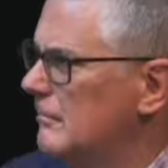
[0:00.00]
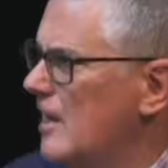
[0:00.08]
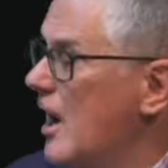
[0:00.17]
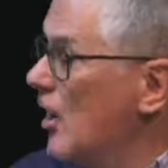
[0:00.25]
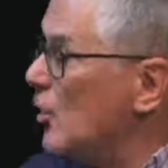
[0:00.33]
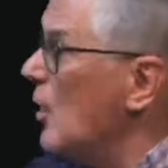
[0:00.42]

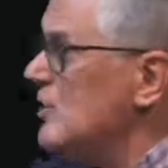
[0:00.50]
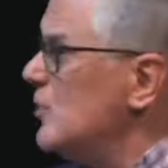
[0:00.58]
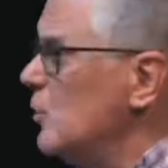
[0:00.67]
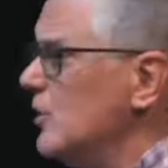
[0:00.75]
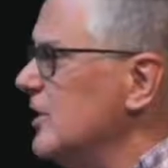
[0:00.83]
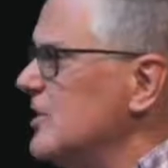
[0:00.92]
Otherwise, it
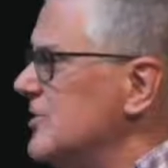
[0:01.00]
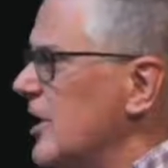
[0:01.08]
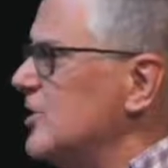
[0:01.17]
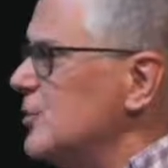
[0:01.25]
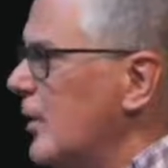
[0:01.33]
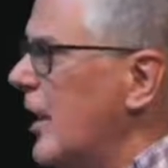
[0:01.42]
wouldn't
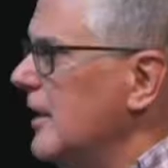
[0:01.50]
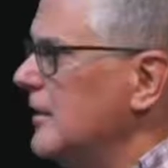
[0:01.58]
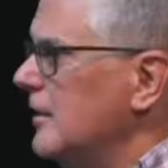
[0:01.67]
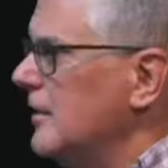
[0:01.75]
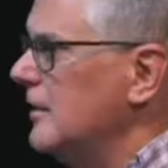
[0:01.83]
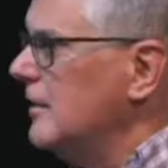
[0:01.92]
exist, right?
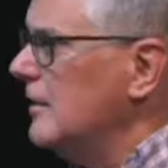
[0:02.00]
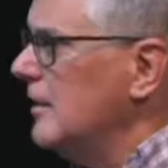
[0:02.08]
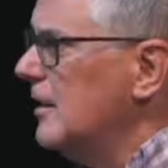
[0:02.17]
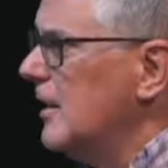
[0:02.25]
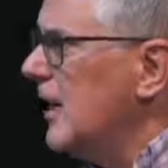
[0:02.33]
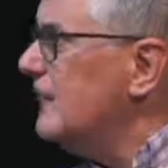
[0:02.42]

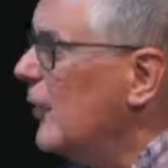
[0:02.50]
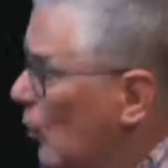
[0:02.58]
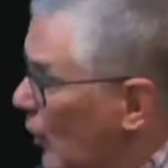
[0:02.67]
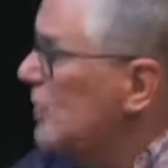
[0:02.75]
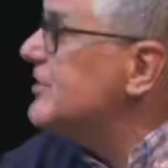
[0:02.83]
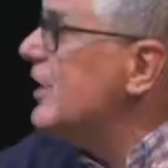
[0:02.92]
If it
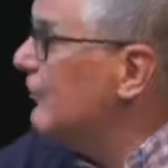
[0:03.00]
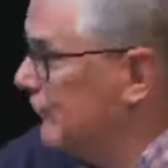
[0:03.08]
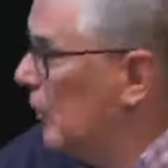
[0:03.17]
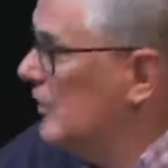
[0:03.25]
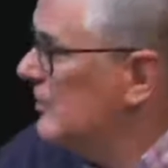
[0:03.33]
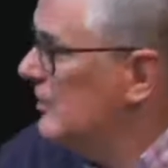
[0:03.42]
weren't
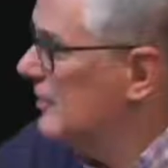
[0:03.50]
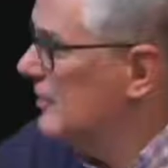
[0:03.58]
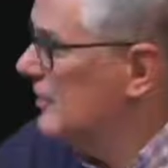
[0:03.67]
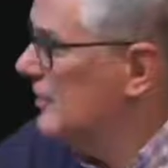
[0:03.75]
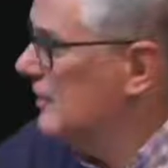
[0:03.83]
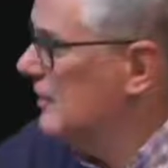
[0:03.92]
different,
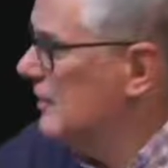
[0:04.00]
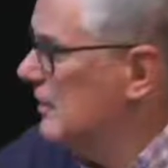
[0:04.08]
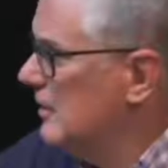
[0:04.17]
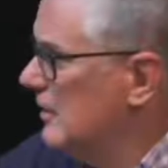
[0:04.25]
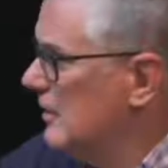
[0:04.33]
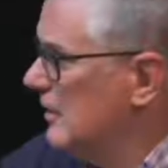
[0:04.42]

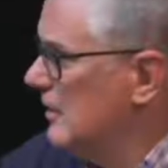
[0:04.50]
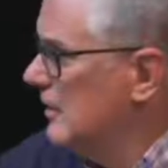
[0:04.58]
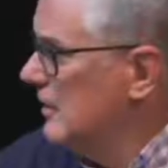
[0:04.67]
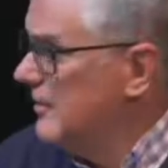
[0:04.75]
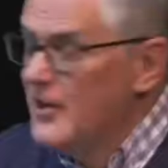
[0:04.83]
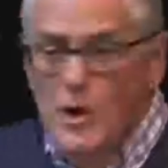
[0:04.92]

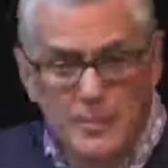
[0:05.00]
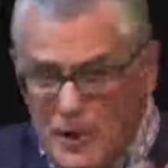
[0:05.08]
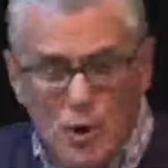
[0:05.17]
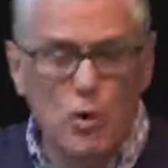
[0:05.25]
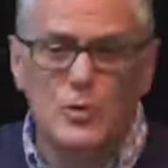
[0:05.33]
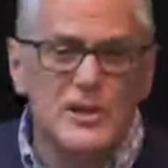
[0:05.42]
there'd be
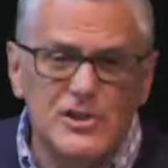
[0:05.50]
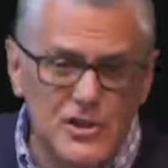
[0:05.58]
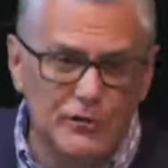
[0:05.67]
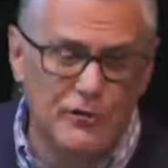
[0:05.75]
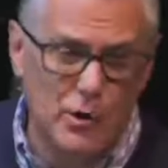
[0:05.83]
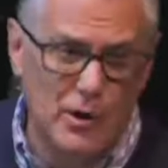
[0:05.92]
no
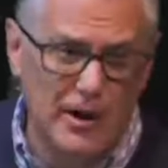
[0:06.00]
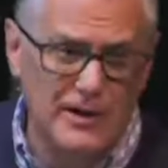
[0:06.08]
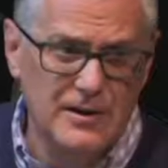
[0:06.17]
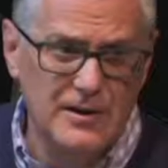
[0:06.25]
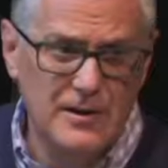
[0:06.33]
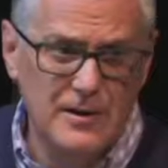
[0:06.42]
reason for
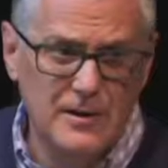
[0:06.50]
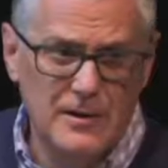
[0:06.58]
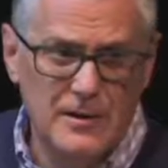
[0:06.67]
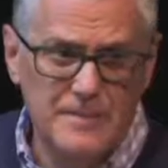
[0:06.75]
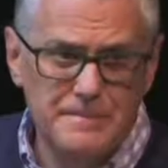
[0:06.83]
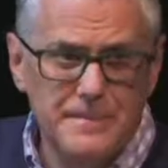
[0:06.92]
it.
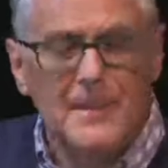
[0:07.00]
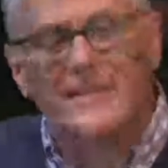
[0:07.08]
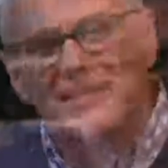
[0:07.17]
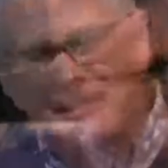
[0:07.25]
The